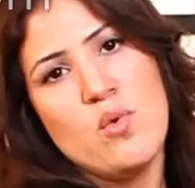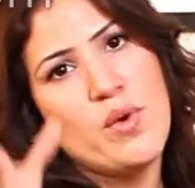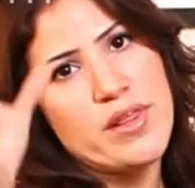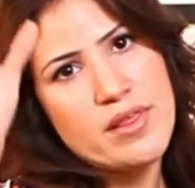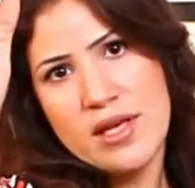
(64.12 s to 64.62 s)

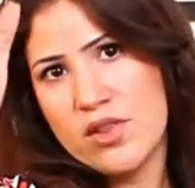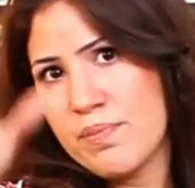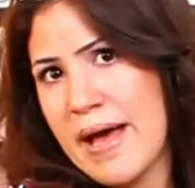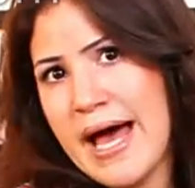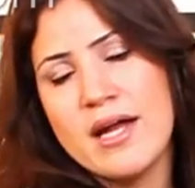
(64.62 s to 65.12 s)
with either
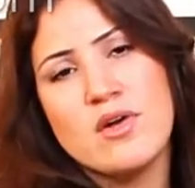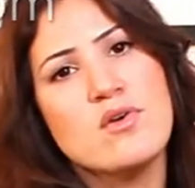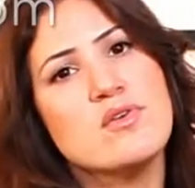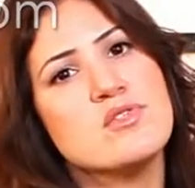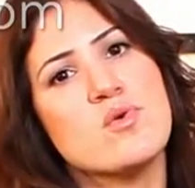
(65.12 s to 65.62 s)

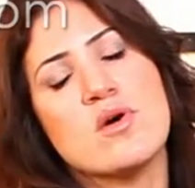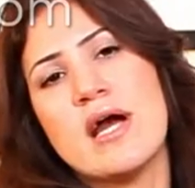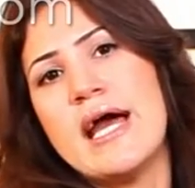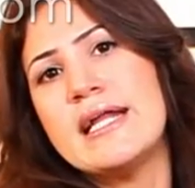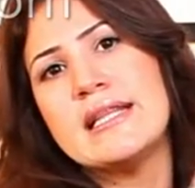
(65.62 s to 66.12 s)
panels or
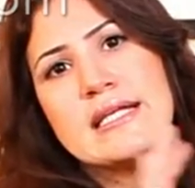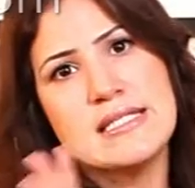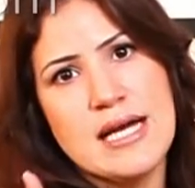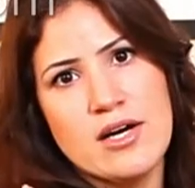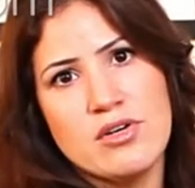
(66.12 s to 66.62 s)
anything
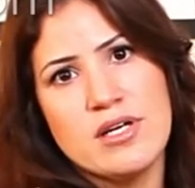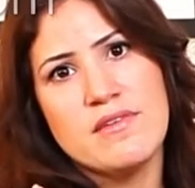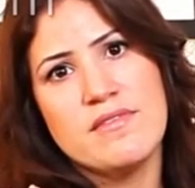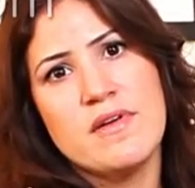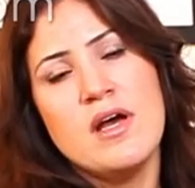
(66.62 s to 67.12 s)

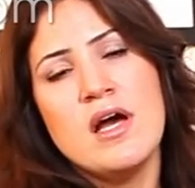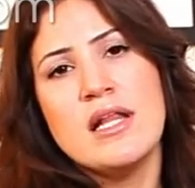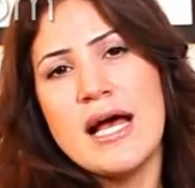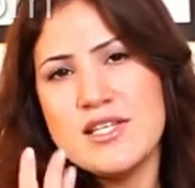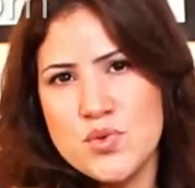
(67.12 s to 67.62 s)
decorative
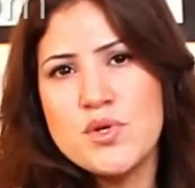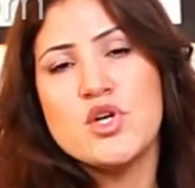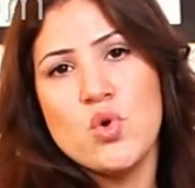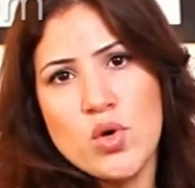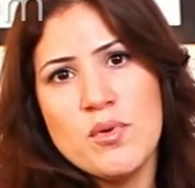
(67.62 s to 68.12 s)
as you would a
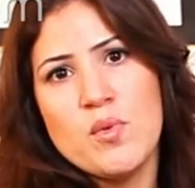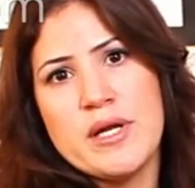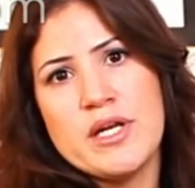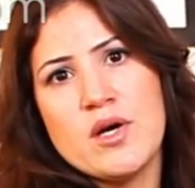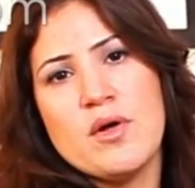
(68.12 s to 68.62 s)
normal
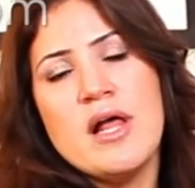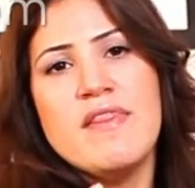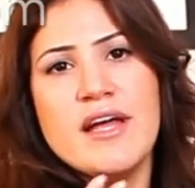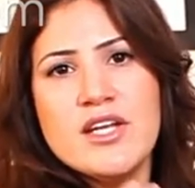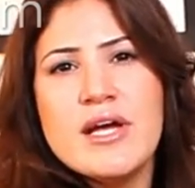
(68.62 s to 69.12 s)
window.
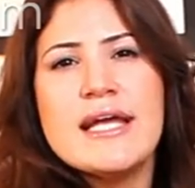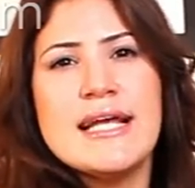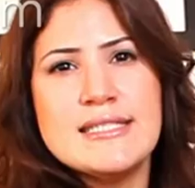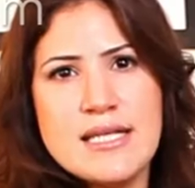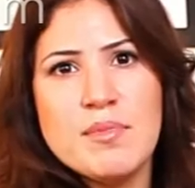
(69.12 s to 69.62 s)
Then you get
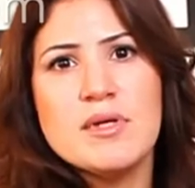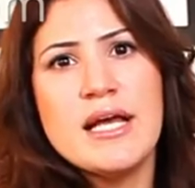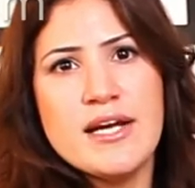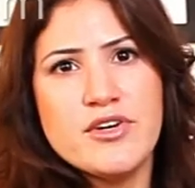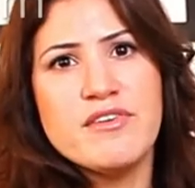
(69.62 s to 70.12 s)
that double
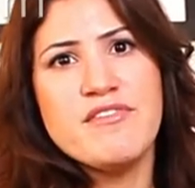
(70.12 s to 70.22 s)
layered